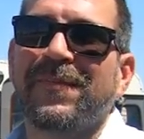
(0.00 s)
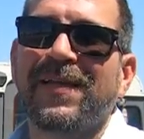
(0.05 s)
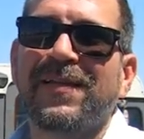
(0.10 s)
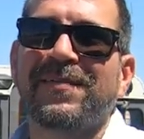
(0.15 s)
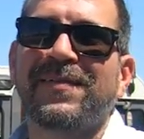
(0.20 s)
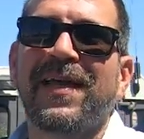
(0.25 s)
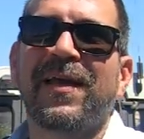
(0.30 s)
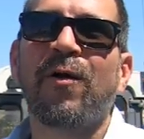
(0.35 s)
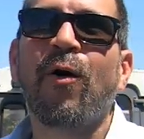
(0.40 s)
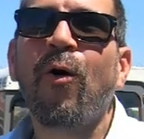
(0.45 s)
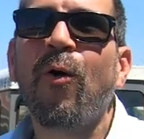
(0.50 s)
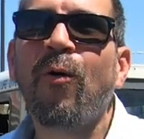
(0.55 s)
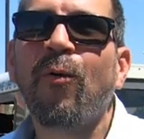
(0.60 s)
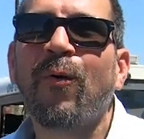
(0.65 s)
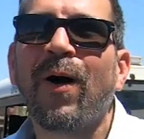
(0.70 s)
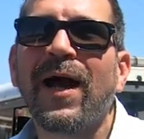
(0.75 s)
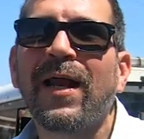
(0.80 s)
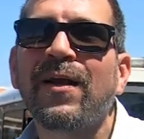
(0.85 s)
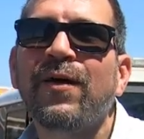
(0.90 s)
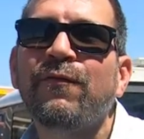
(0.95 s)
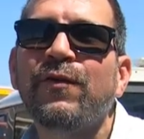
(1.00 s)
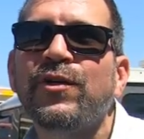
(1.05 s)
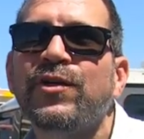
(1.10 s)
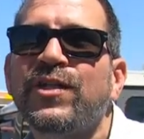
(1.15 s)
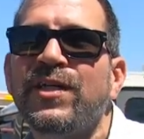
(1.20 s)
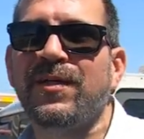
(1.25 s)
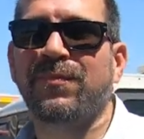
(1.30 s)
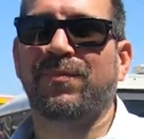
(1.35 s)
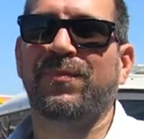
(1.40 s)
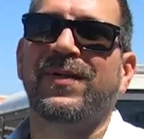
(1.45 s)
it's like, oh, I love your
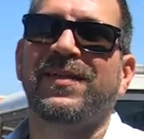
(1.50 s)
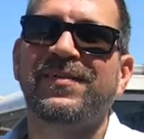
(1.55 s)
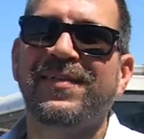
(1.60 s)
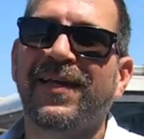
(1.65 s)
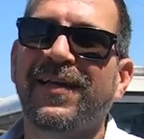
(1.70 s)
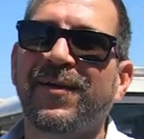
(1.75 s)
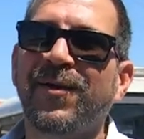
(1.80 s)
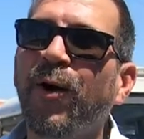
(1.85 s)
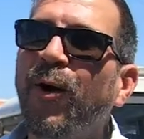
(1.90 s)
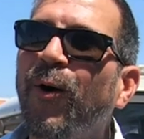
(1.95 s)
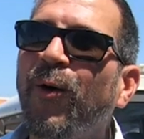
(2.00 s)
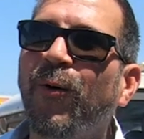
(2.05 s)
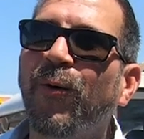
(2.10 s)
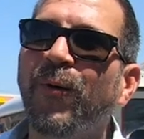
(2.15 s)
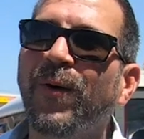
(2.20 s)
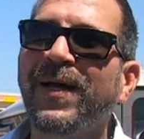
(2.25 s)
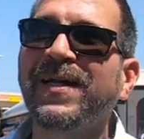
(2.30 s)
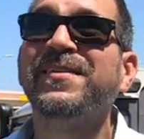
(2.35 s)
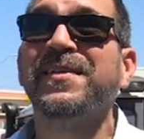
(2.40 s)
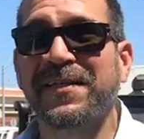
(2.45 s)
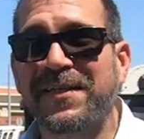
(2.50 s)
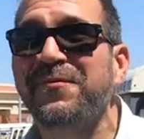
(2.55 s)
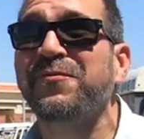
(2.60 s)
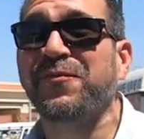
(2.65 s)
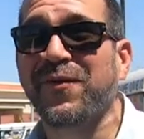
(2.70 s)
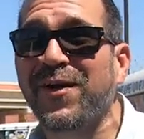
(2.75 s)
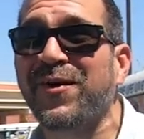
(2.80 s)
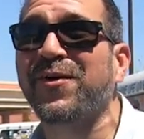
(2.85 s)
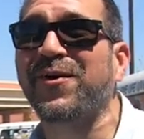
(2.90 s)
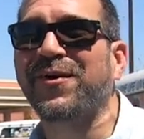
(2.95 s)
Jeep. It's like, no, it's a
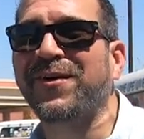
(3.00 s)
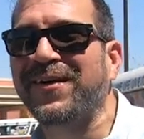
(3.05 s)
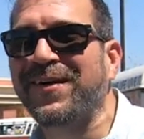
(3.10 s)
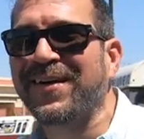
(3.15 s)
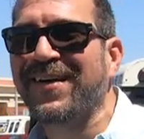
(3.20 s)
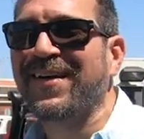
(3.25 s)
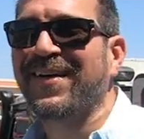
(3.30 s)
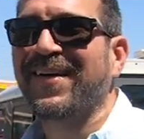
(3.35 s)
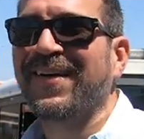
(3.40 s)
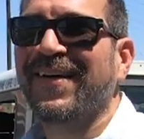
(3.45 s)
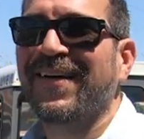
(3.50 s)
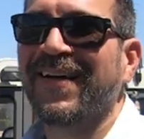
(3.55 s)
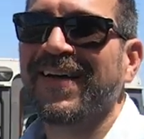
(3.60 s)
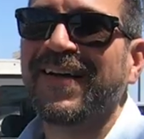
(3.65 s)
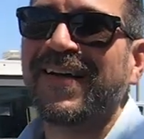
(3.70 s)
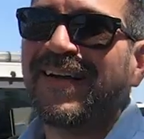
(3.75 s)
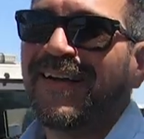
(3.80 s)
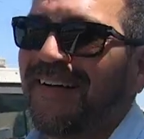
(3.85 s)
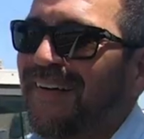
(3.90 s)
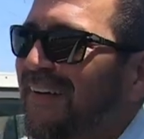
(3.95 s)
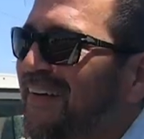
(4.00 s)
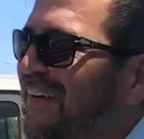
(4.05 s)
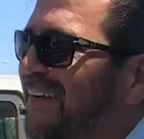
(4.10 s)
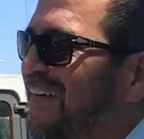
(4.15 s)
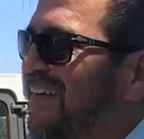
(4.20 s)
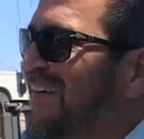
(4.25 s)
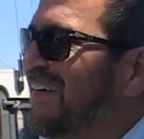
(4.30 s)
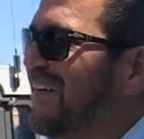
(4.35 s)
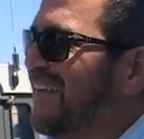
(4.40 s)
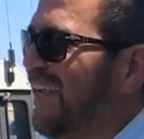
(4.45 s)
Defender. Get it
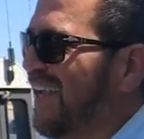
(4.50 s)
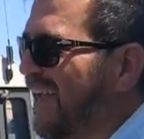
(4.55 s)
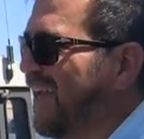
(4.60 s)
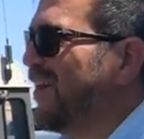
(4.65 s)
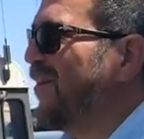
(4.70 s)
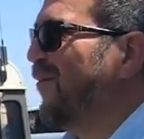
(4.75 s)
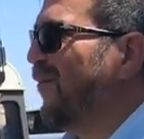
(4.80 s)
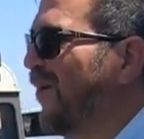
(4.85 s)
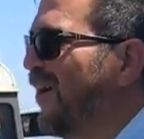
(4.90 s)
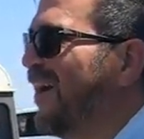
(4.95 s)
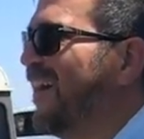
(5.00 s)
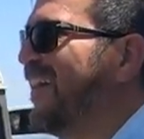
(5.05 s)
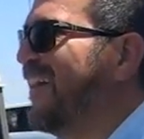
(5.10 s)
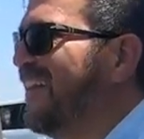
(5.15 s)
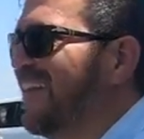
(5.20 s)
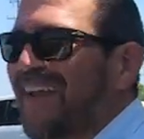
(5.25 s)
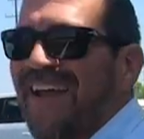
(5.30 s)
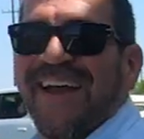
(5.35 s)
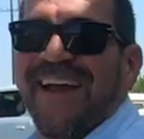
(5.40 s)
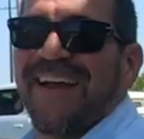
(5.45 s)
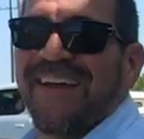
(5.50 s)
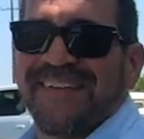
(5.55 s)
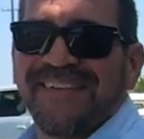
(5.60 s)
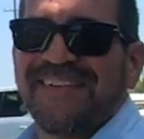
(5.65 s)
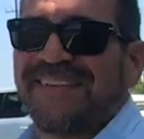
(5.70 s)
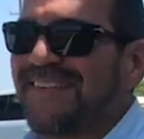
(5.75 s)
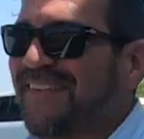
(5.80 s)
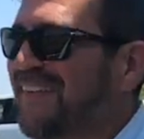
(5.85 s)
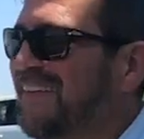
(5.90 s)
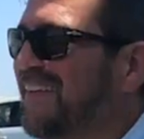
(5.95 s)
right. Get it right.
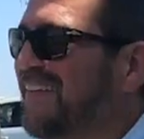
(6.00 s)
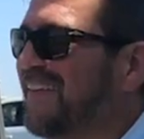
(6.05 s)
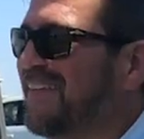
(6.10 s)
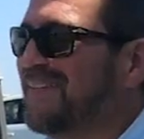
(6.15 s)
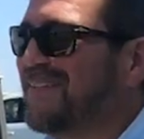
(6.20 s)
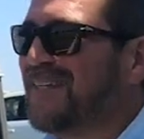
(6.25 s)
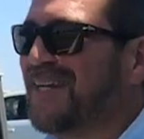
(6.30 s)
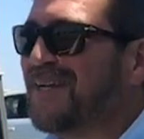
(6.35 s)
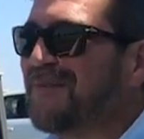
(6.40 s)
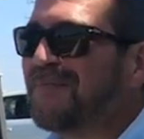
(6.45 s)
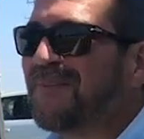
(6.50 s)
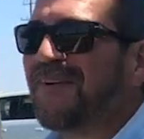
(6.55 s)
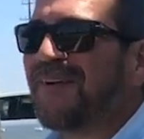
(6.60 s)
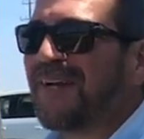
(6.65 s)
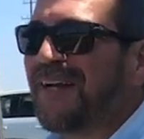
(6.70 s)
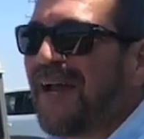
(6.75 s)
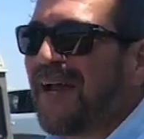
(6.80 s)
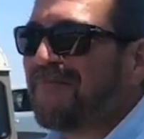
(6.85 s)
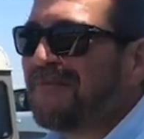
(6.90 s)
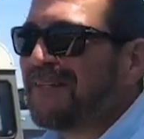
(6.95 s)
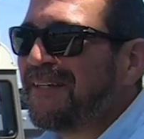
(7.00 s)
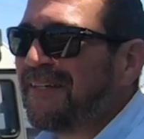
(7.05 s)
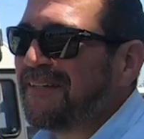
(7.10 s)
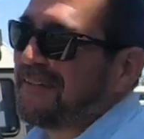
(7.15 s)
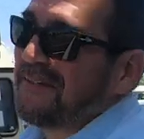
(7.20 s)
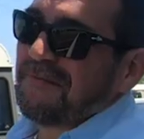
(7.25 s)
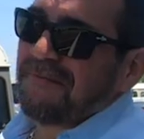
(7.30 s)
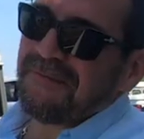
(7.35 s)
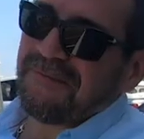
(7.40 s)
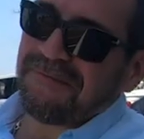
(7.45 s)
Yes. Jeeps are a dime a
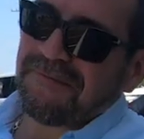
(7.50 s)
dozen.